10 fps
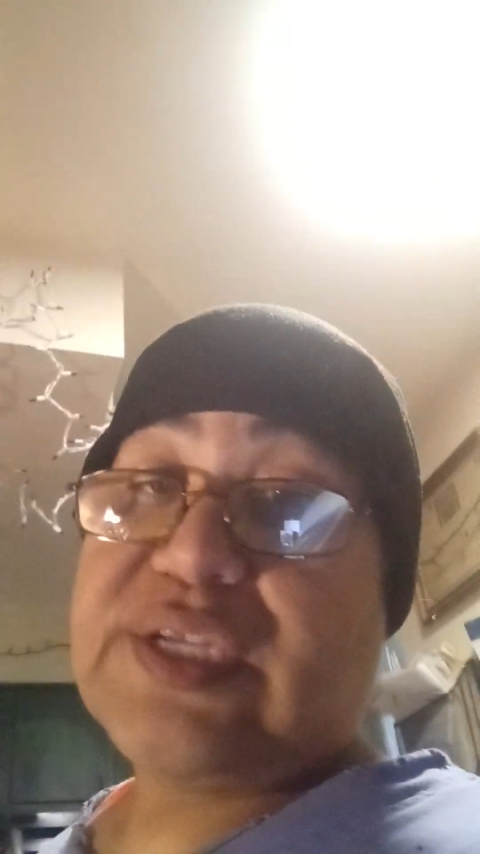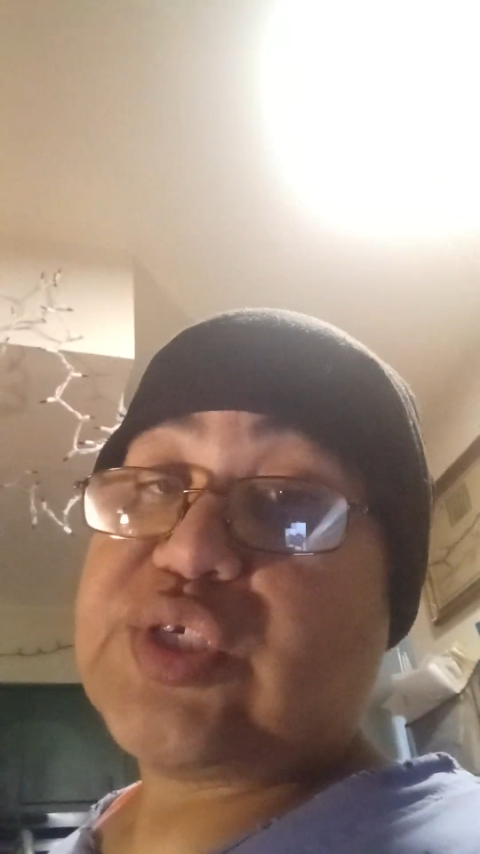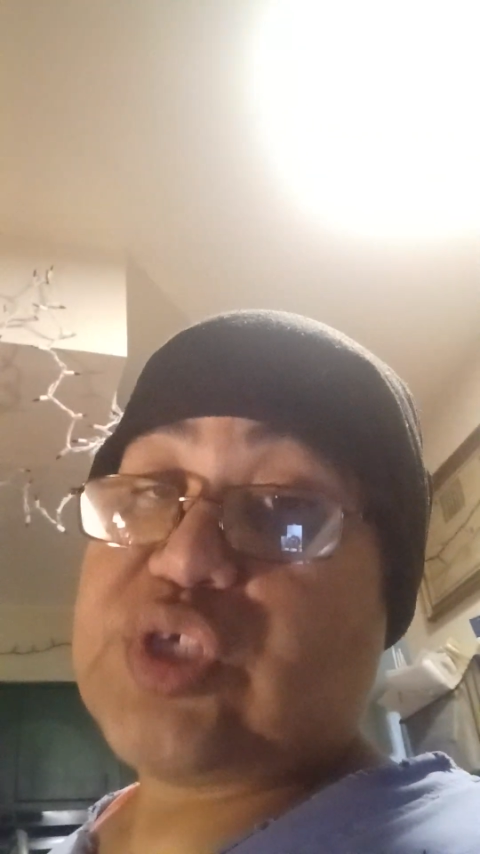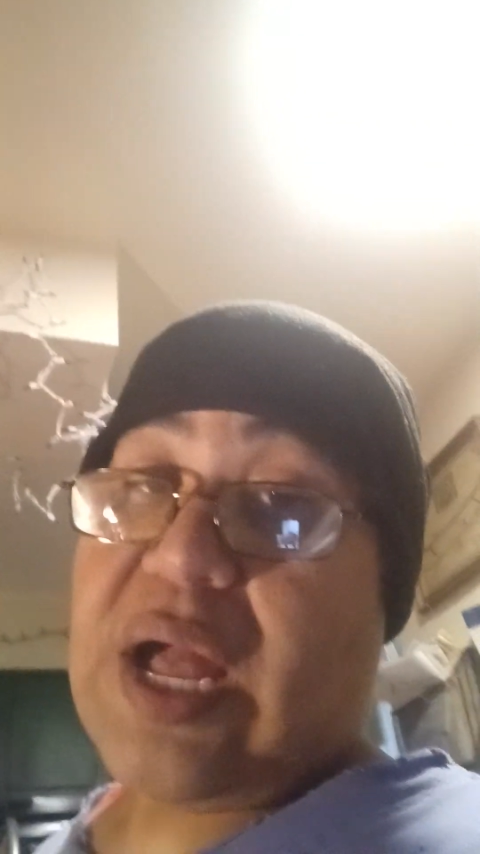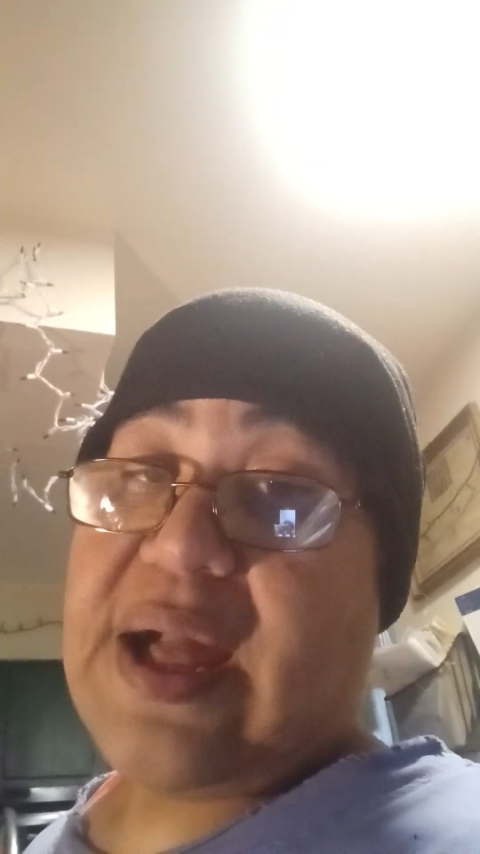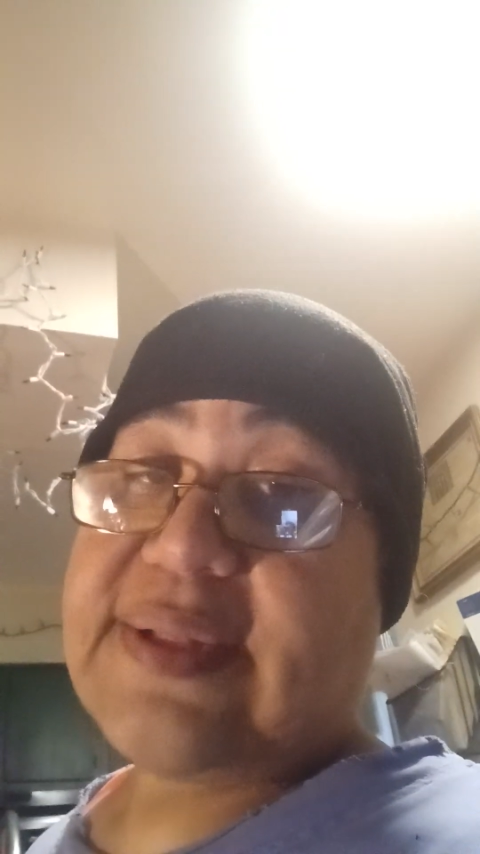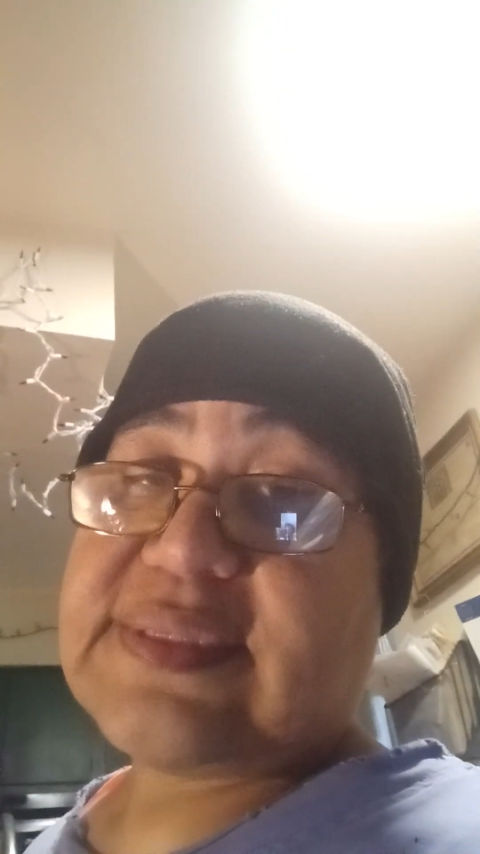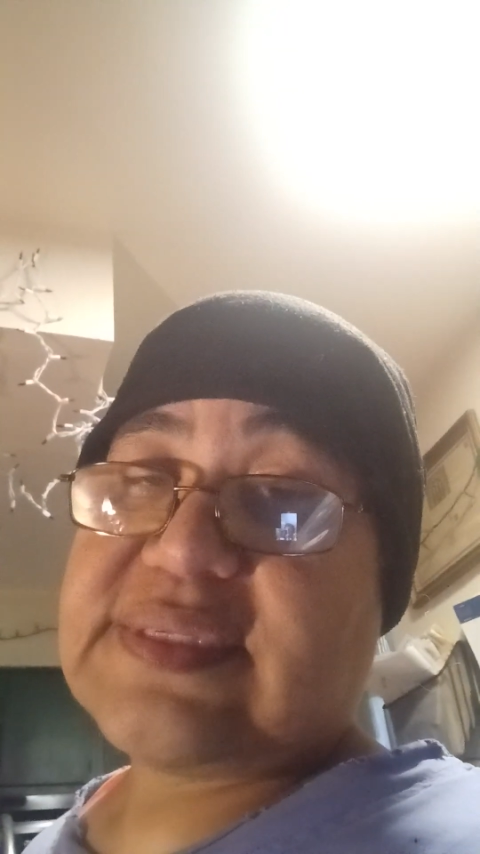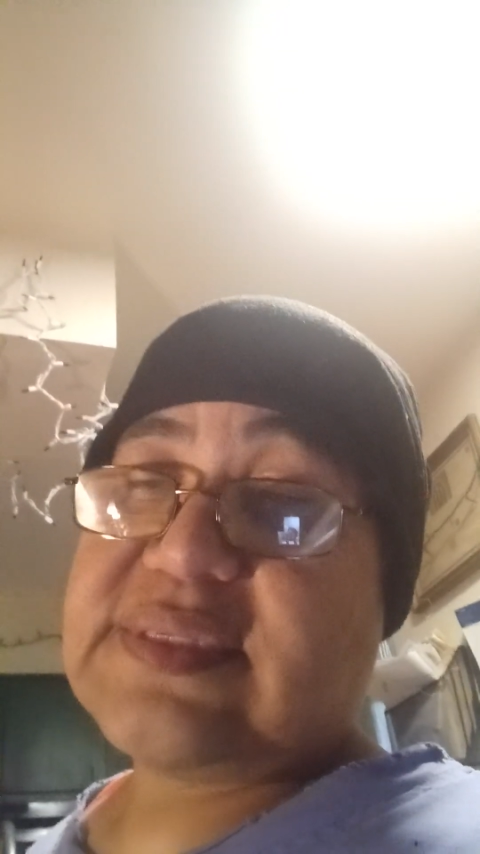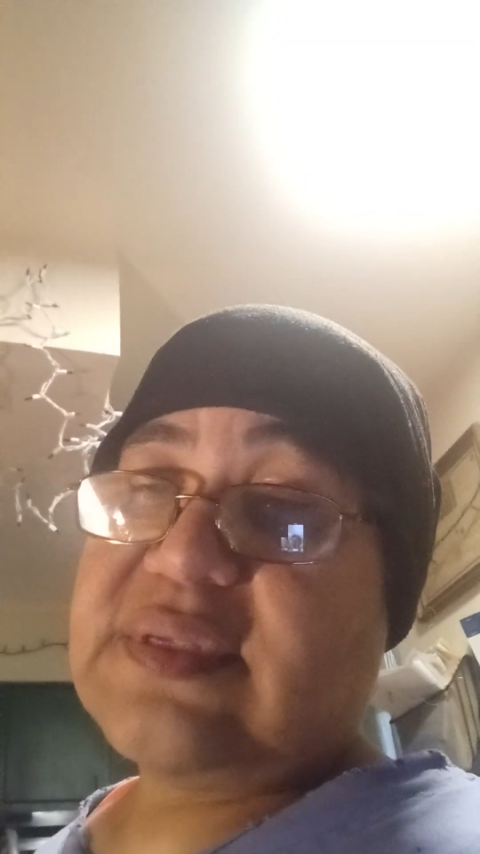his
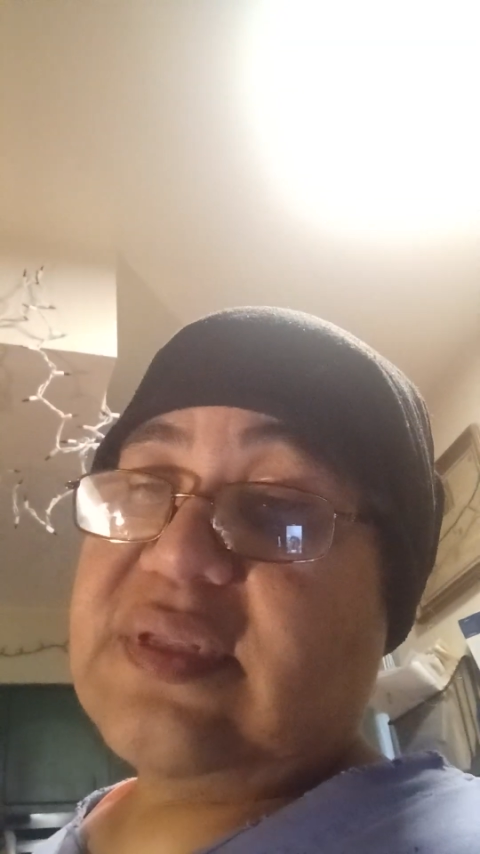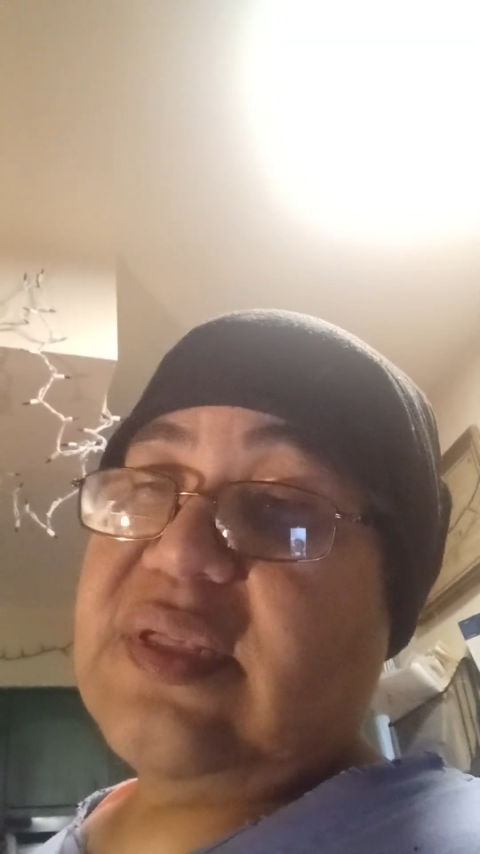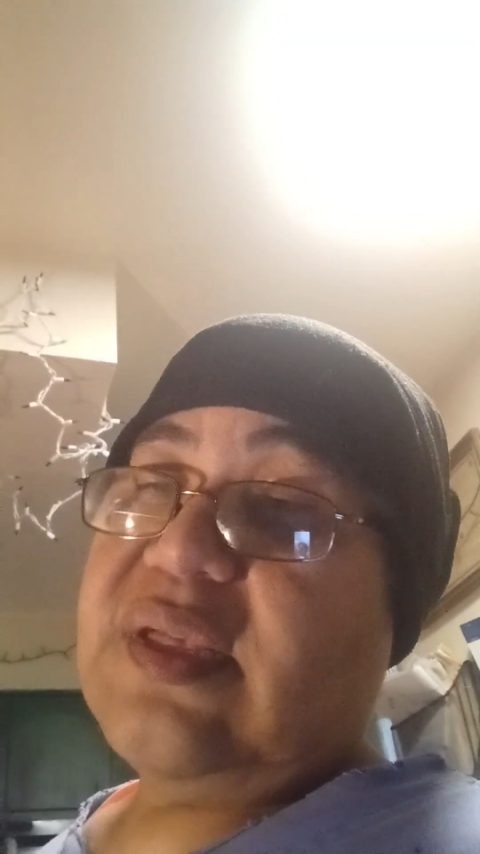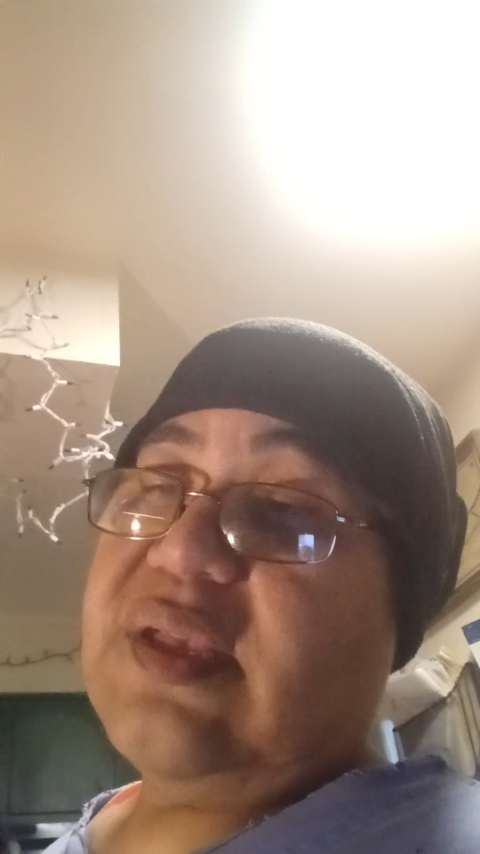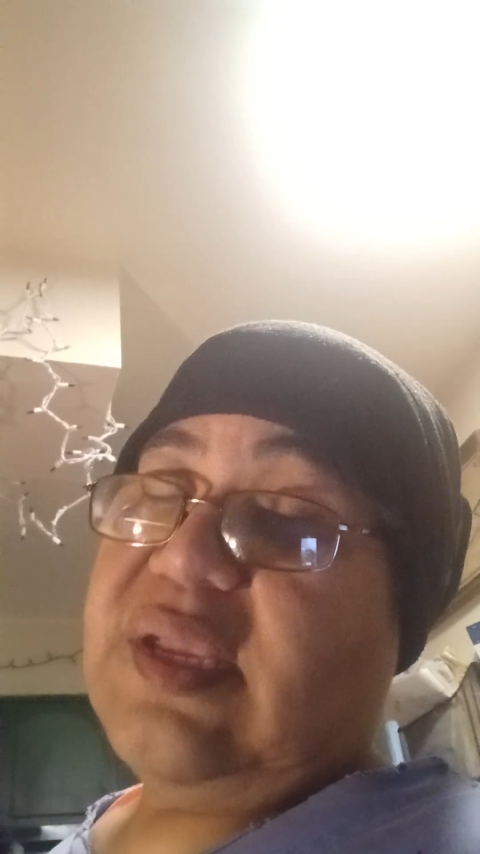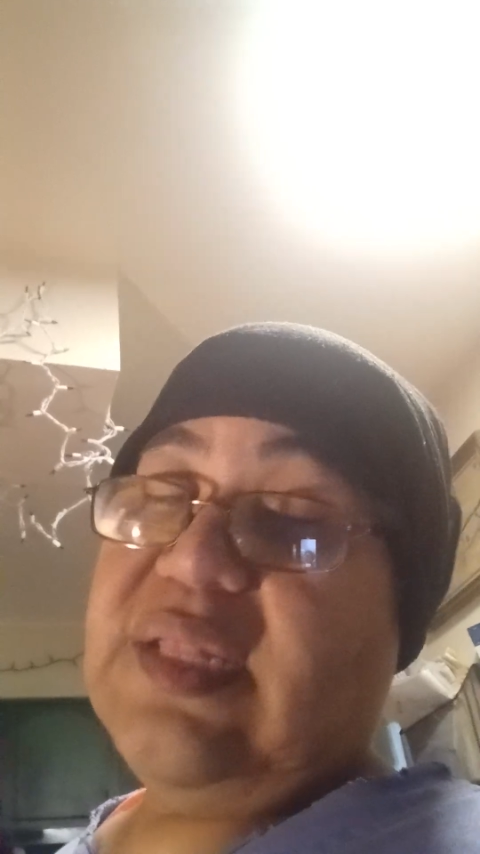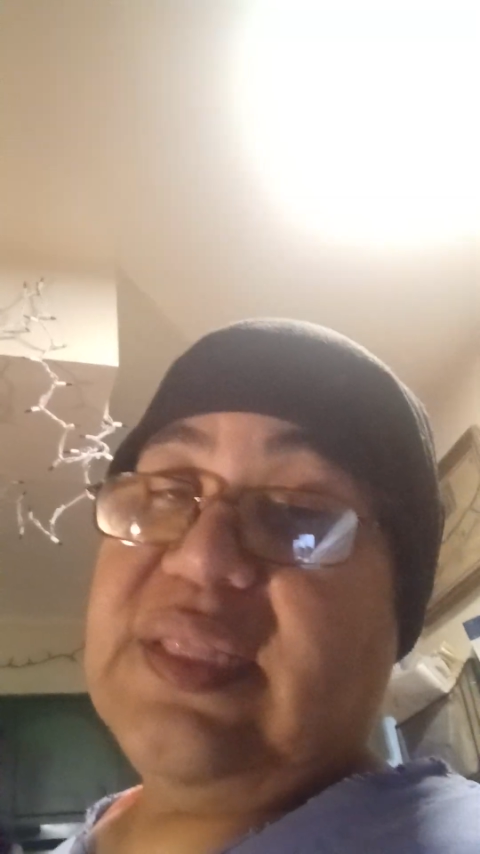shots, he